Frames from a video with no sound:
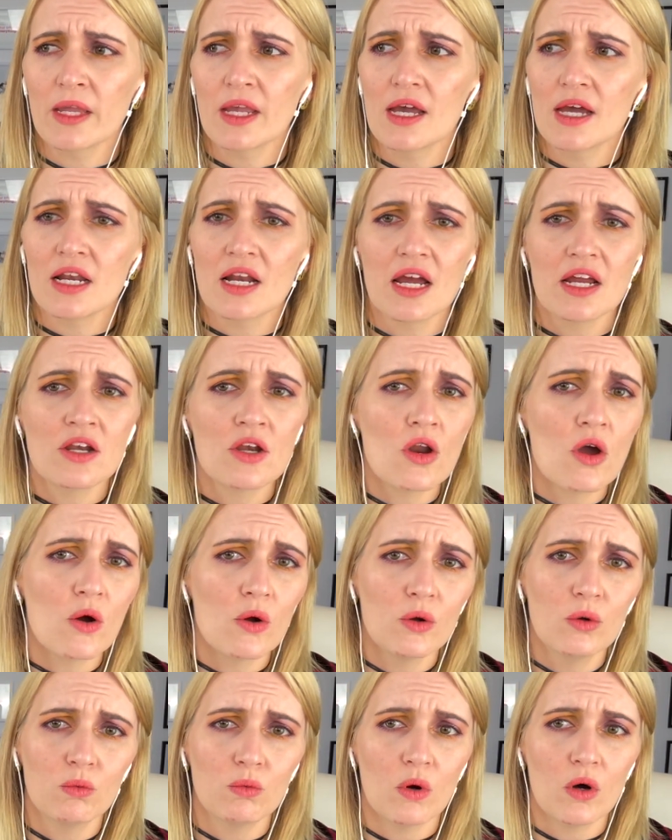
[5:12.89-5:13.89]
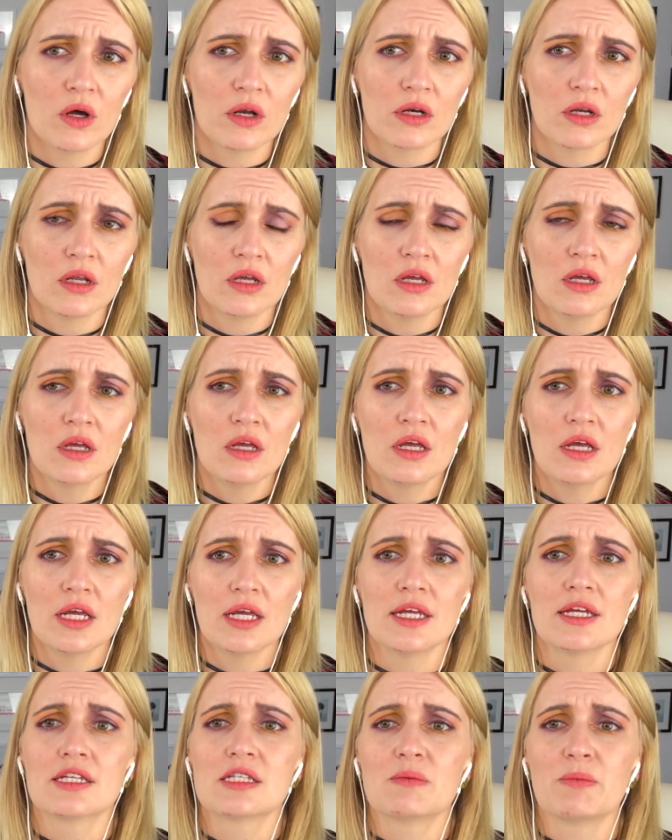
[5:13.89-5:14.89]
And I know what
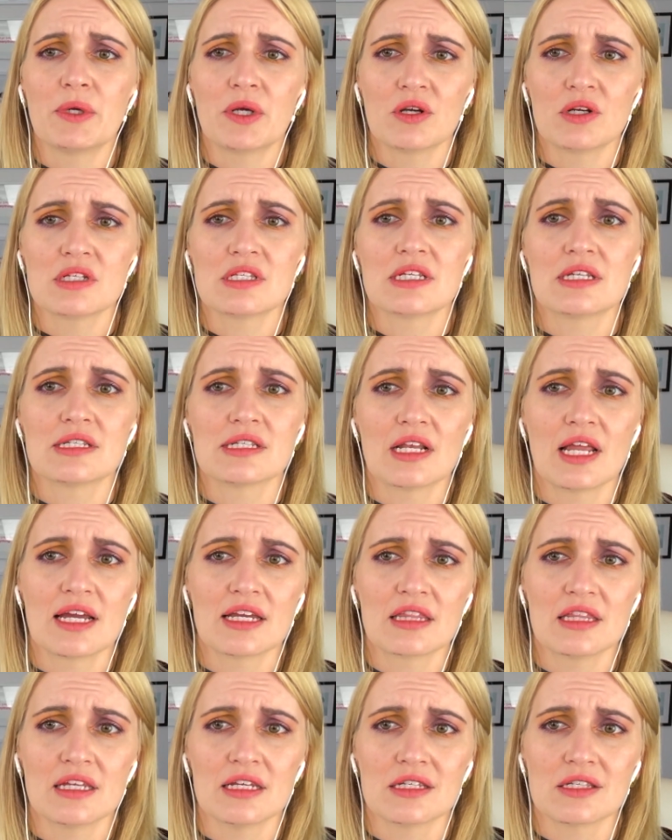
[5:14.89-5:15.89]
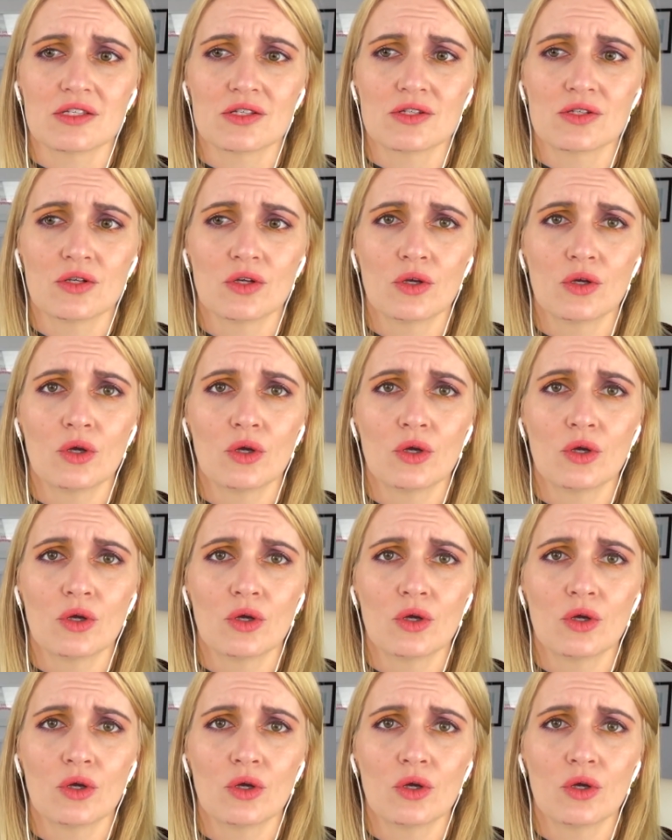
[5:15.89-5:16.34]
experiences like this